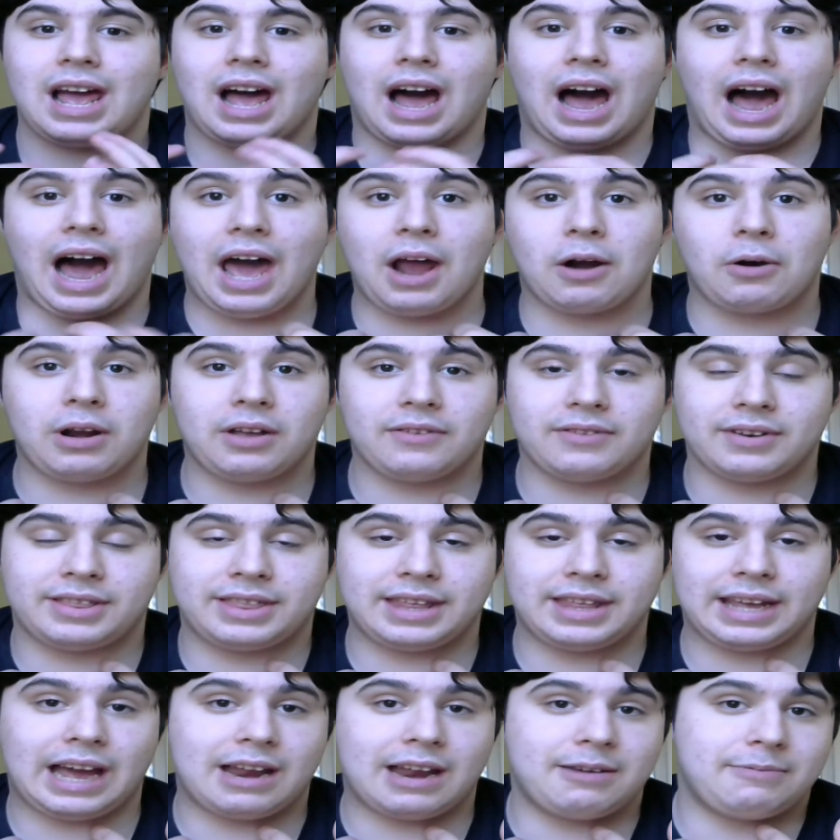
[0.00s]
I don't even
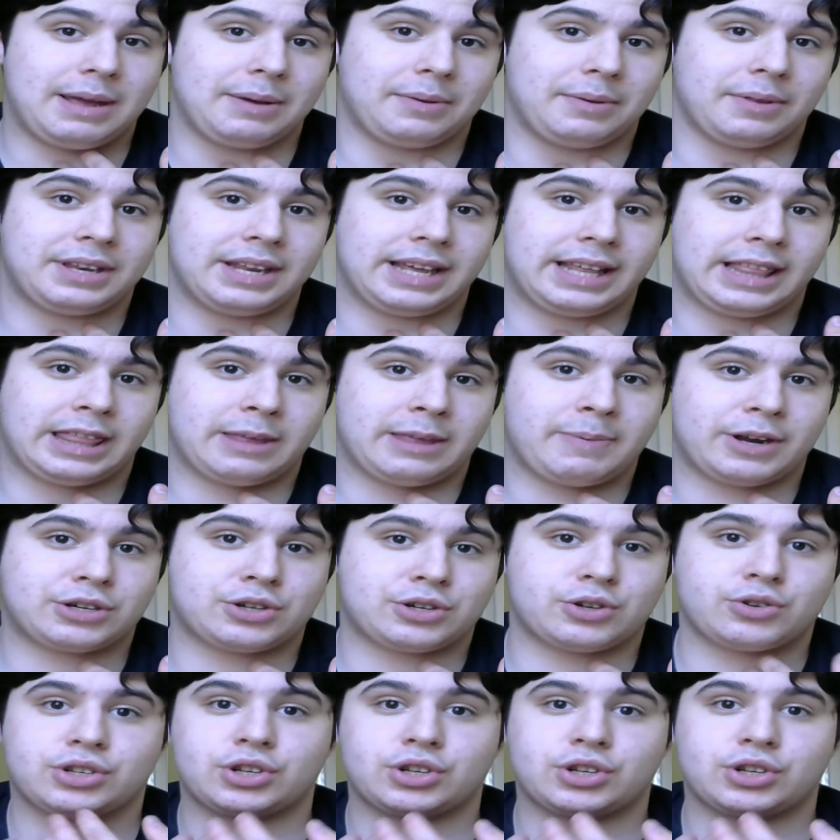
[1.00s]
think I'd be able to take the picture,